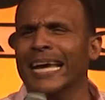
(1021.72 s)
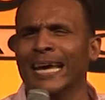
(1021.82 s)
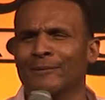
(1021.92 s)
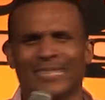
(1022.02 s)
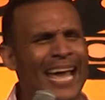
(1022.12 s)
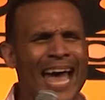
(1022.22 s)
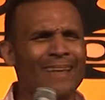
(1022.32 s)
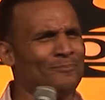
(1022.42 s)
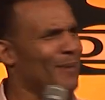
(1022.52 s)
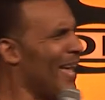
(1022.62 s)
And he was like,
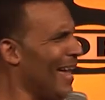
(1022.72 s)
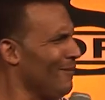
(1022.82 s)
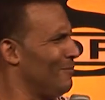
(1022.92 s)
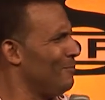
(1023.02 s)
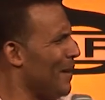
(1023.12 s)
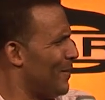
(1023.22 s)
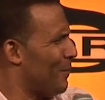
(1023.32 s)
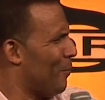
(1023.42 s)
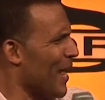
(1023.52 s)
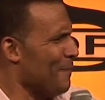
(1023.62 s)
I, man, I don't,
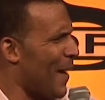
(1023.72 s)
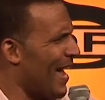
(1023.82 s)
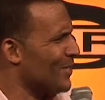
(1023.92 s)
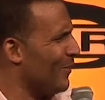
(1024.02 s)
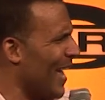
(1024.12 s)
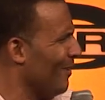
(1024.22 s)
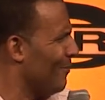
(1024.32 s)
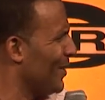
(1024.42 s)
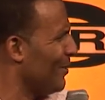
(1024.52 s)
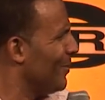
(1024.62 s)
maybe the brake pads, what I
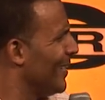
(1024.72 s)
don't, what do